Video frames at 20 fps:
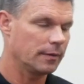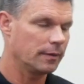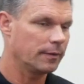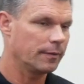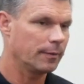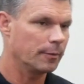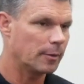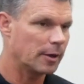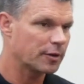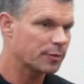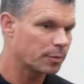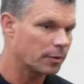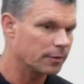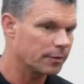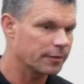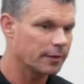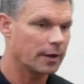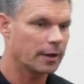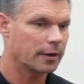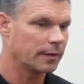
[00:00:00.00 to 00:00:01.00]
If you watch pro
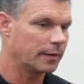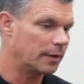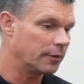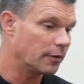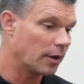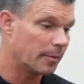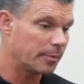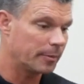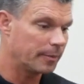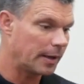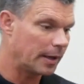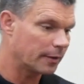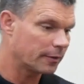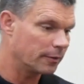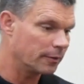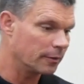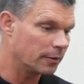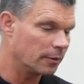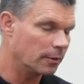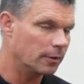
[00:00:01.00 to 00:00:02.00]
soccer, they drop it back to
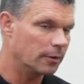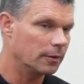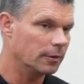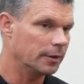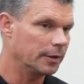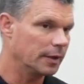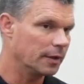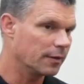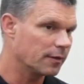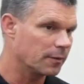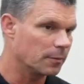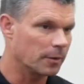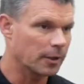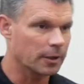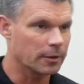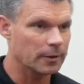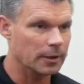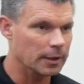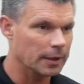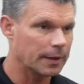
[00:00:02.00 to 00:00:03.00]
their goalie and swing
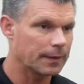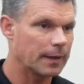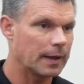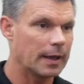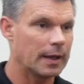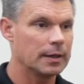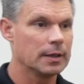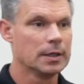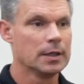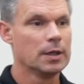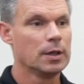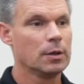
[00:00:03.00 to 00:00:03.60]
it around like that.